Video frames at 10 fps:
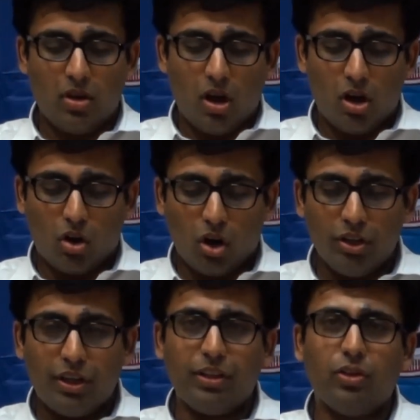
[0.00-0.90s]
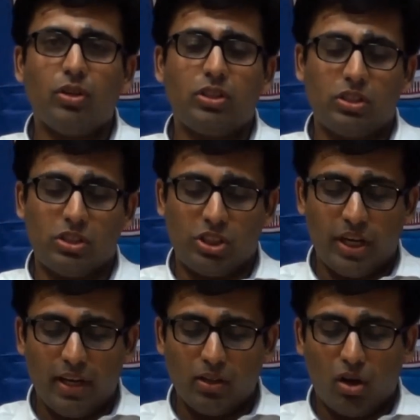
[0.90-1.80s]
A continuous
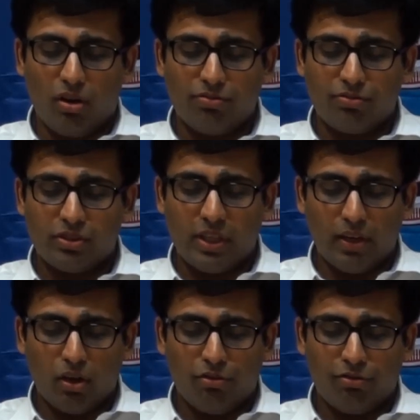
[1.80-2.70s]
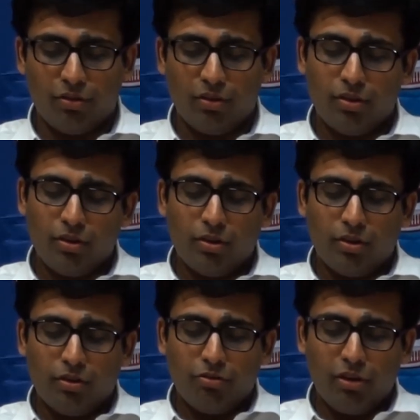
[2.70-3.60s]
chain of set of
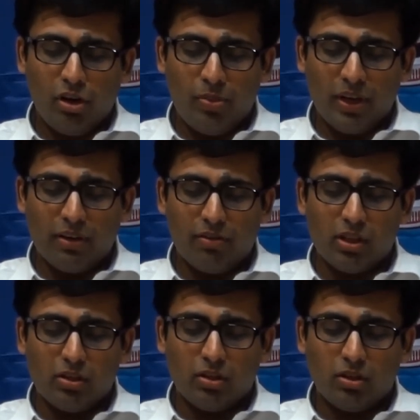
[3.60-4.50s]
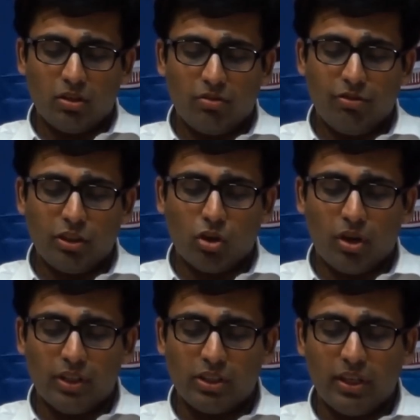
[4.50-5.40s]
will be given which
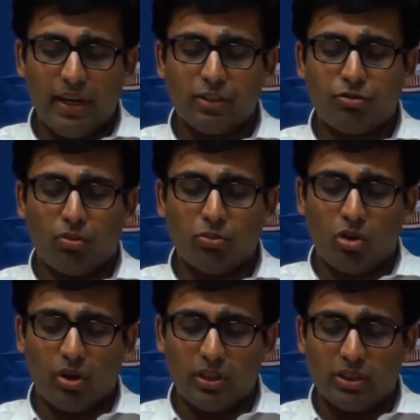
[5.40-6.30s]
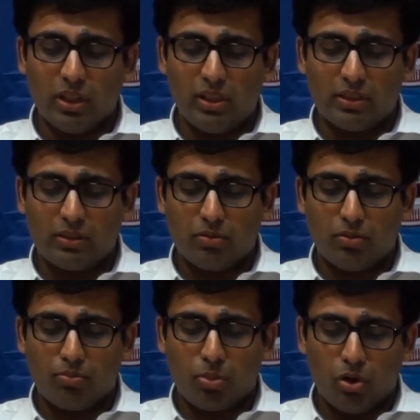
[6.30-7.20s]
originates from the original
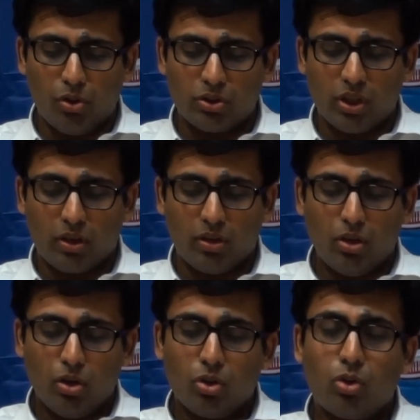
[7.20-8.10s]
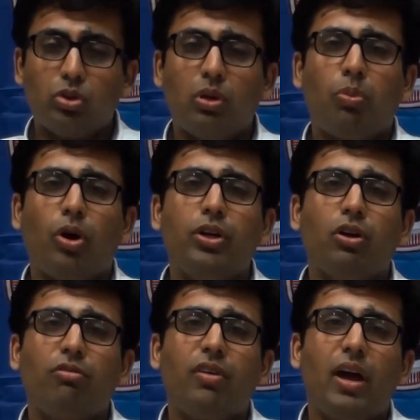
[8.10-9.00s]
producer to the point
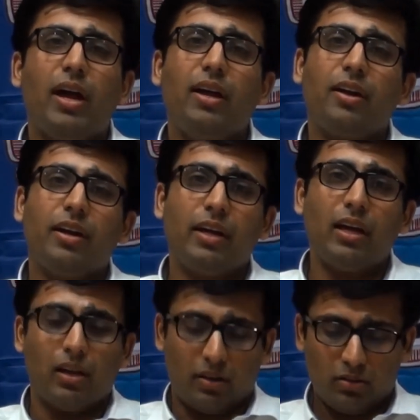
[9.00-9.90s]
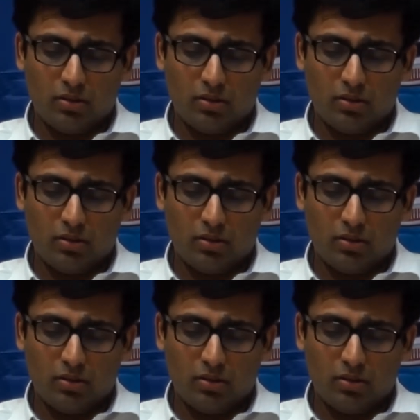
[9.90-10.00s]
of end retailer.